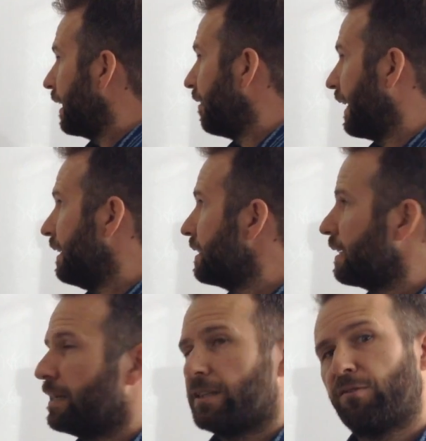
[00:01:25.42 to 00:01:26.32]
Here it
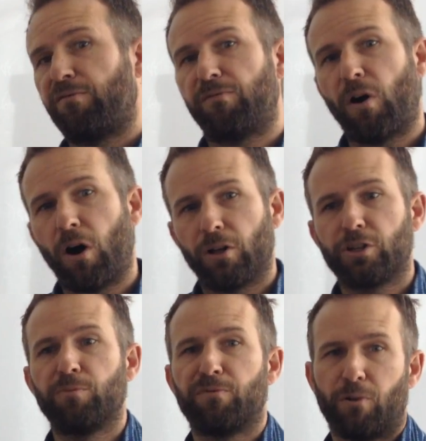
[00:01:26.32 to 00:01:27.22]
is, the
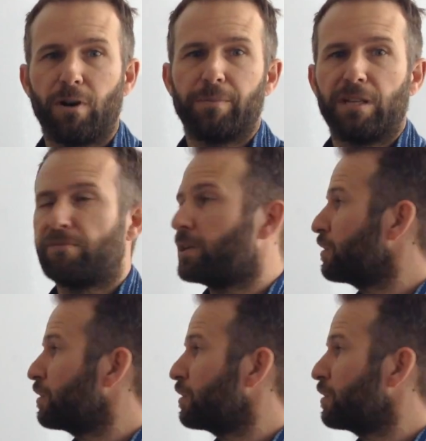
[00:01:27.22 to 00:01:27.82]
volume formula for a